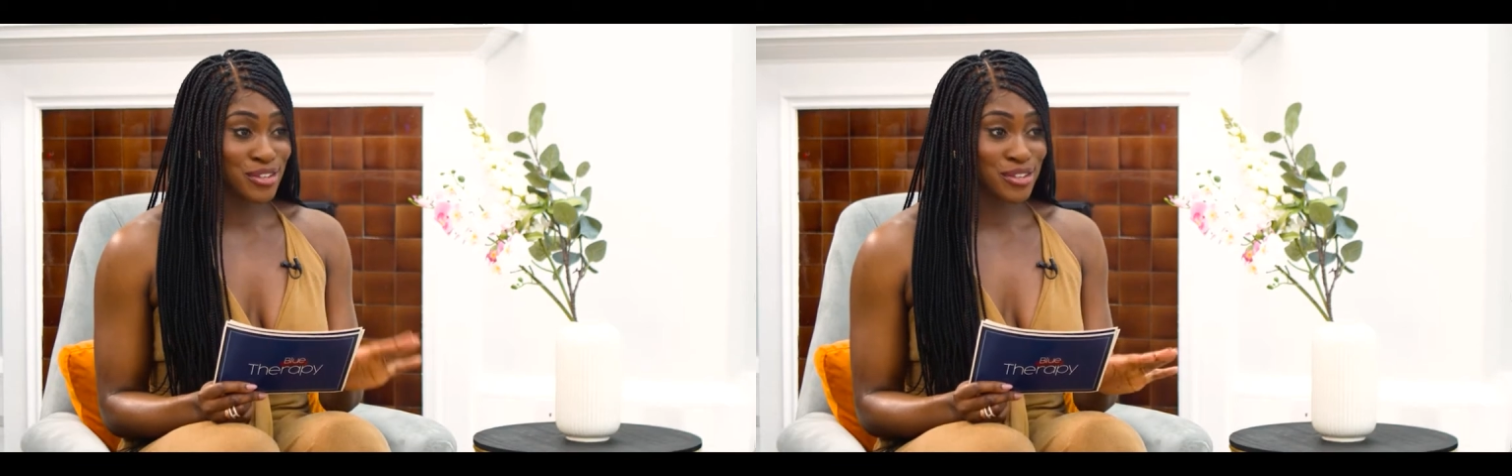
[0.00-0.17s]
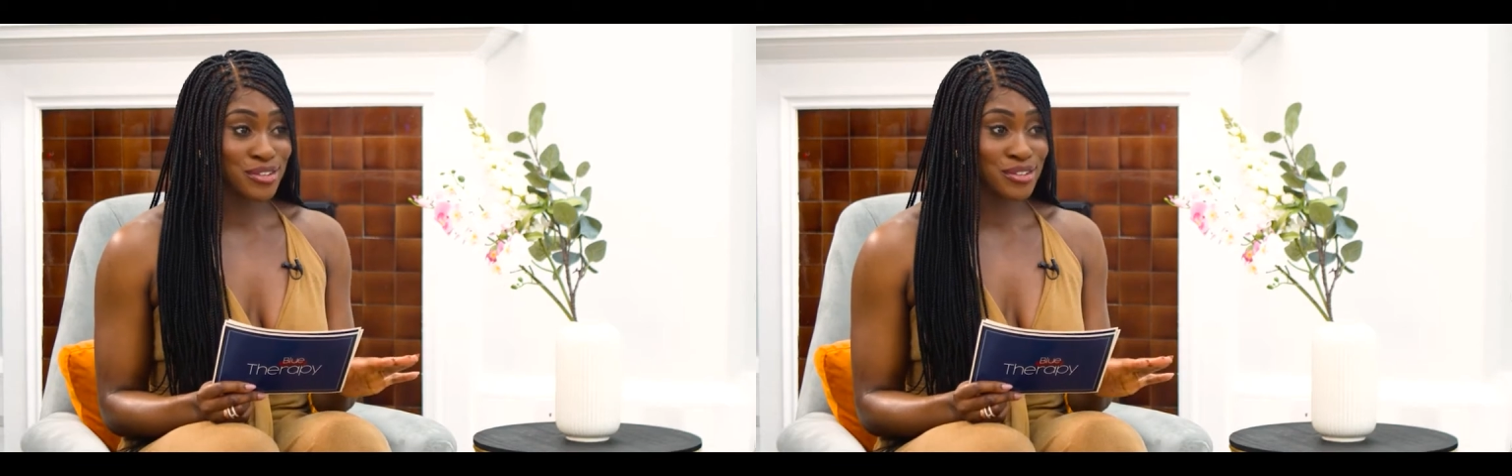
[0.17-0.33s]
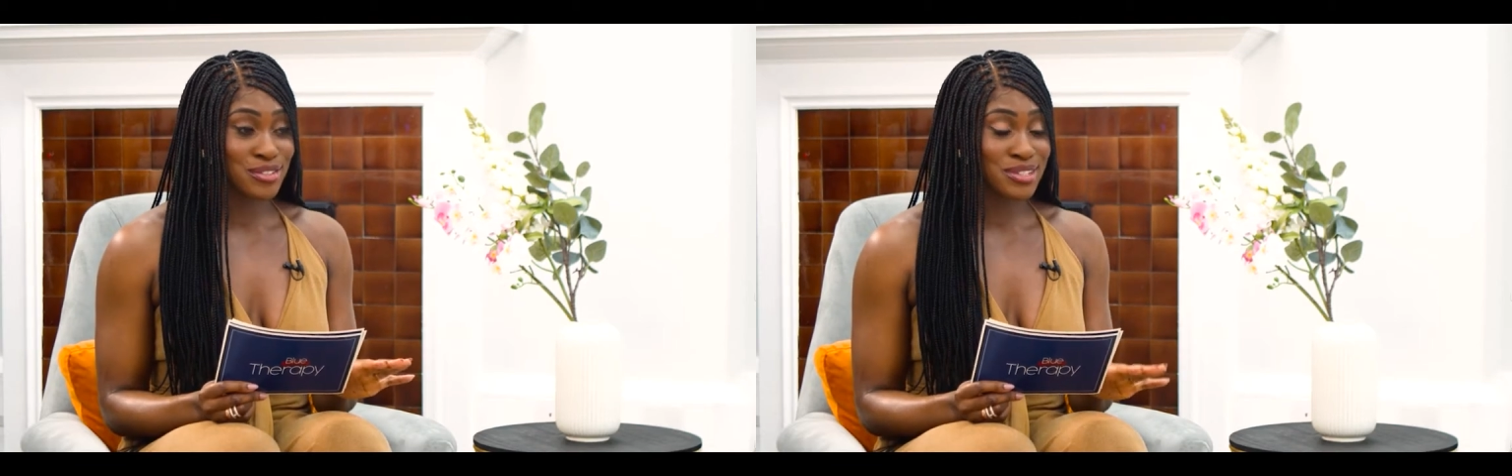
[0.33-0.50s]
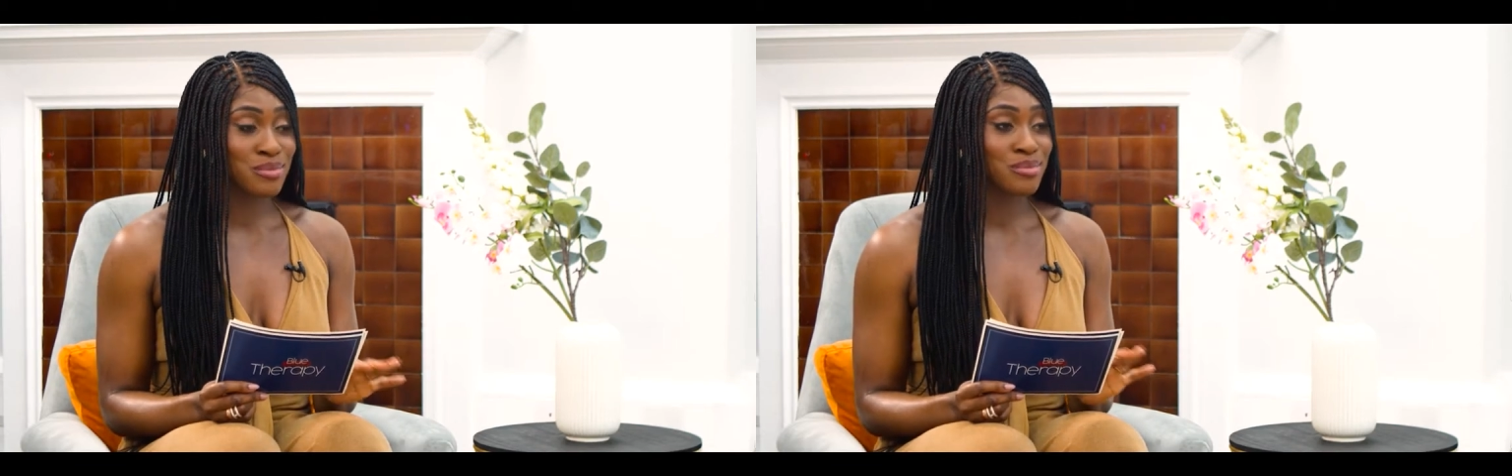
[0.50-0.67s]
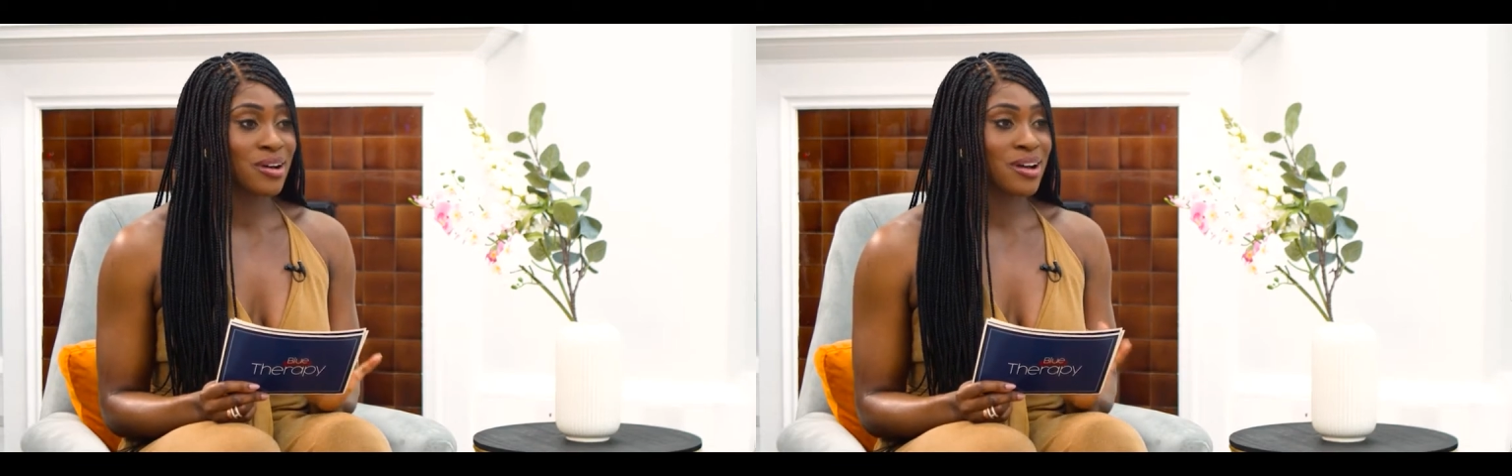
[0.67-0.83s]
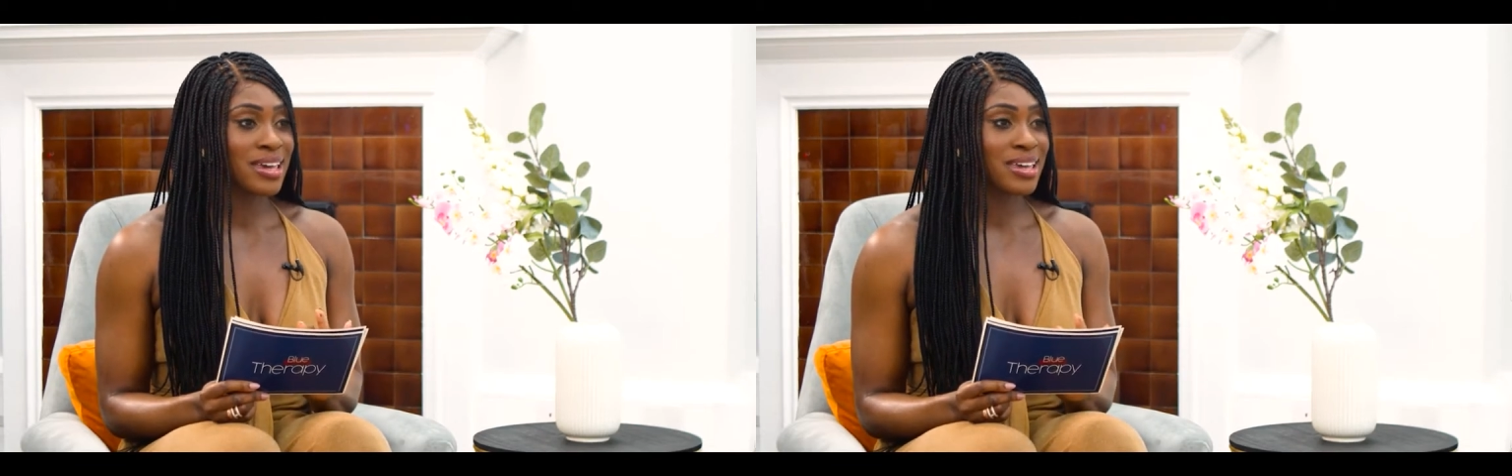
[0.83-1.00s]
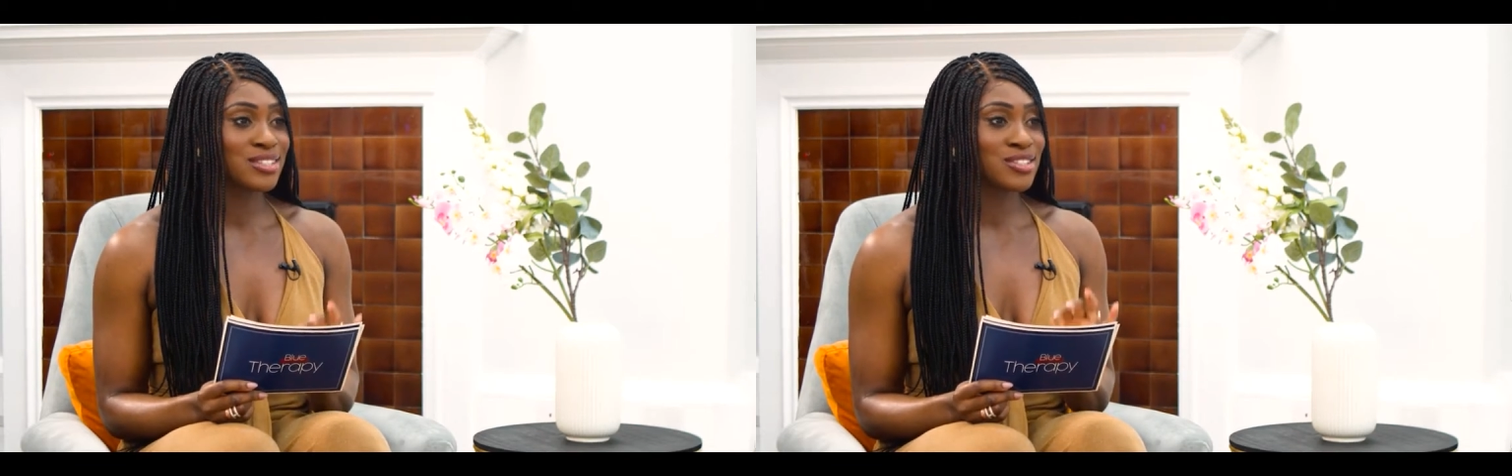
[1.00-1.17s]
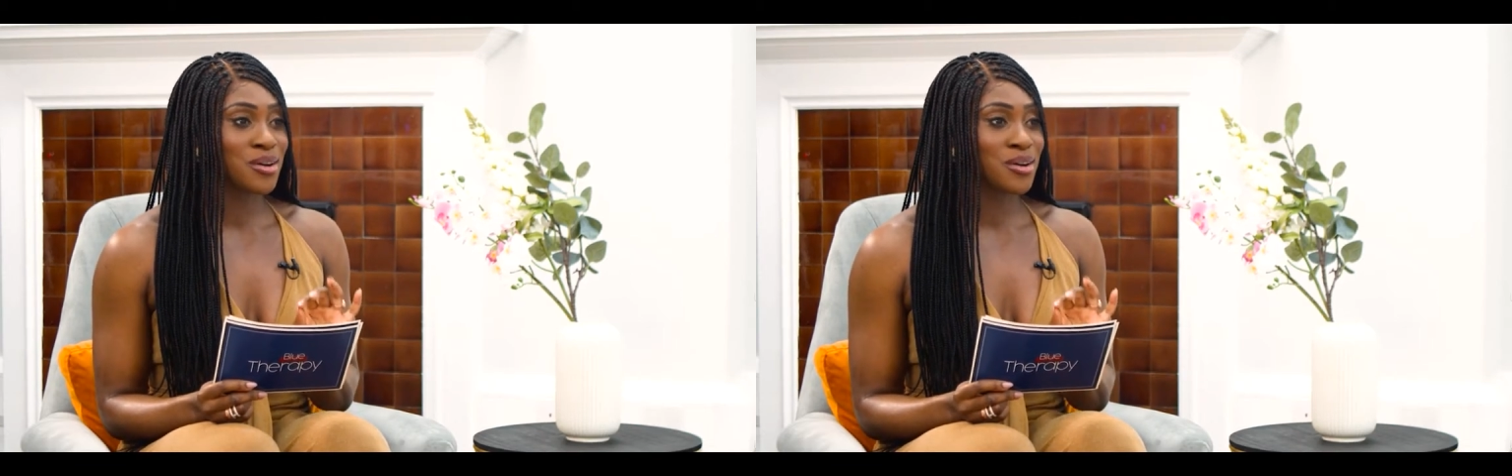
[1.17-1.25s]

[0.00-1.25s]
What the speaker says: you, Deborah, is